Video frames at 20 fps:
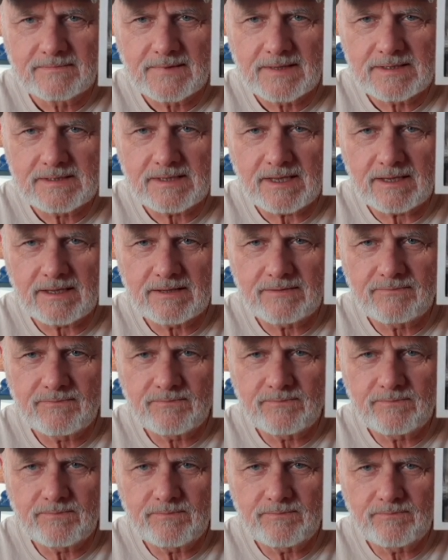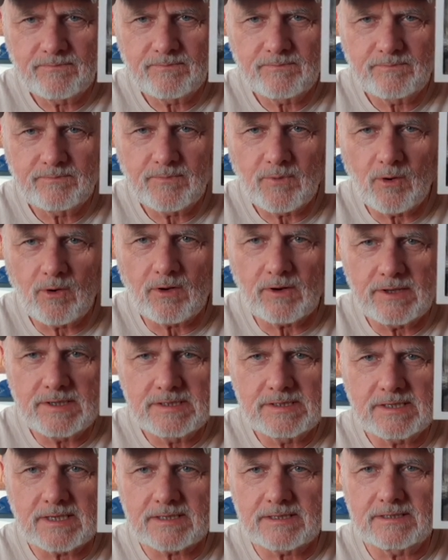It's like early
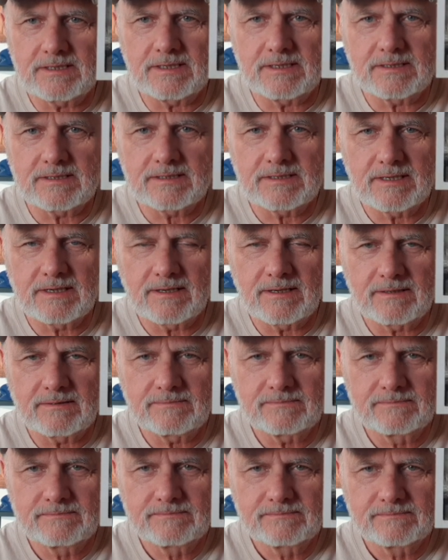60s, you know.